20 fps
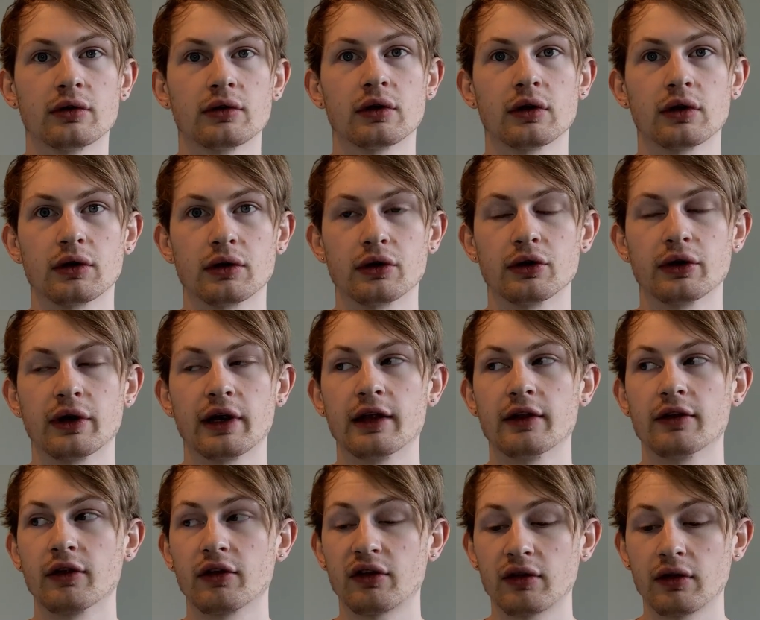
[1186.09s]
glue
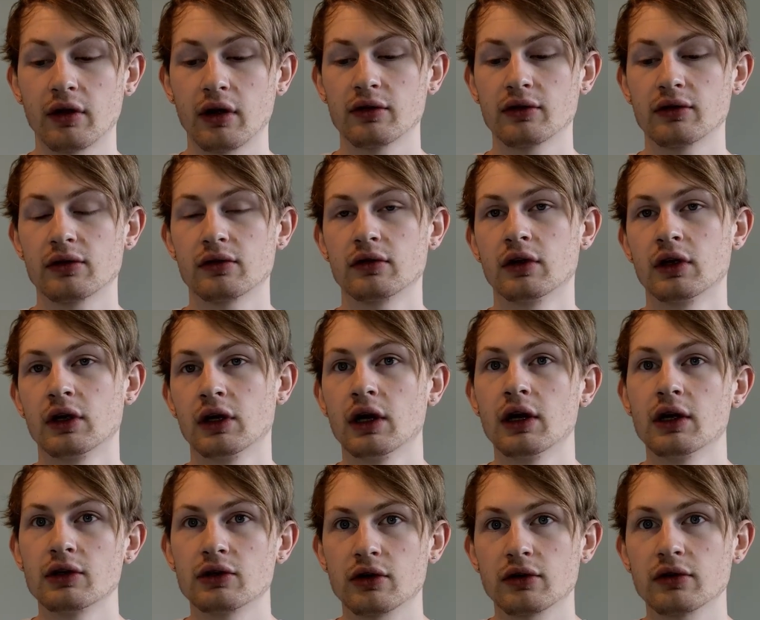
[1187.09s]
in the slots
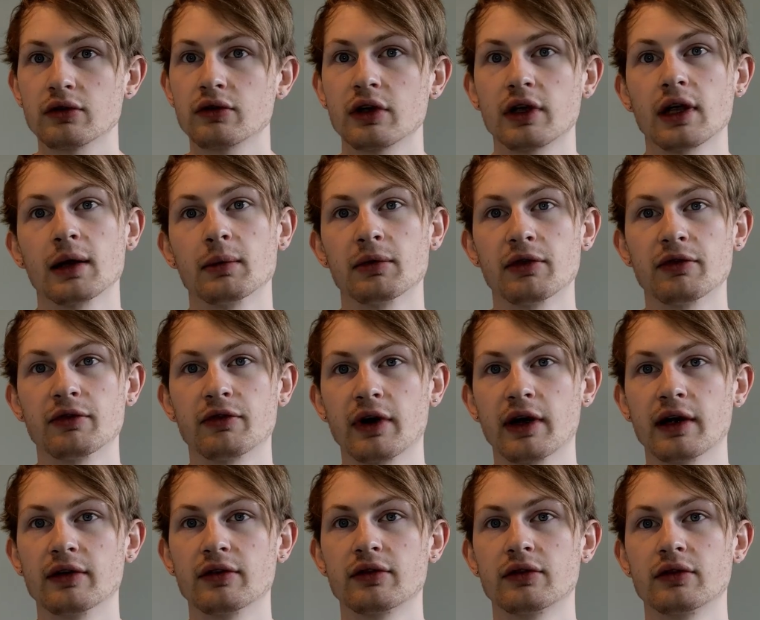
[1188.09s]
just to keep the
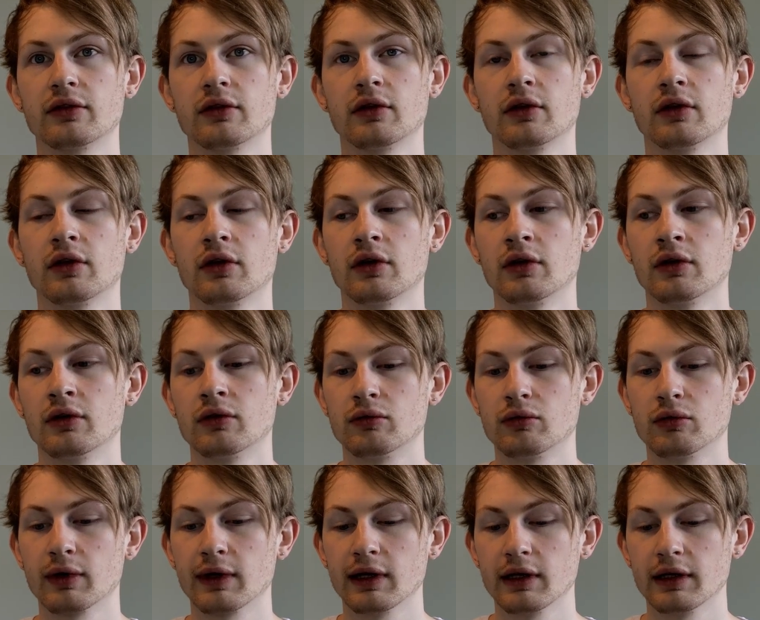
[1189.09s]
frets
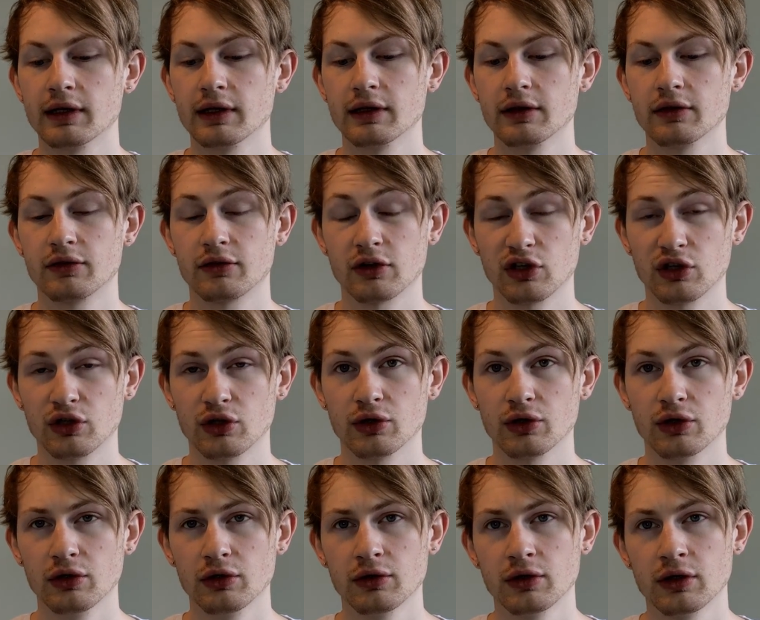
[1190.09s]
really
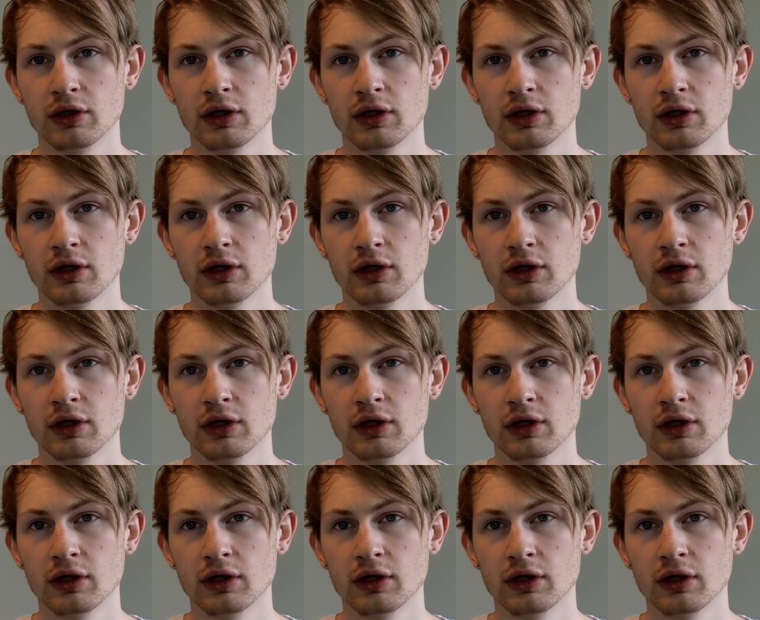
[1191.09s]
secure.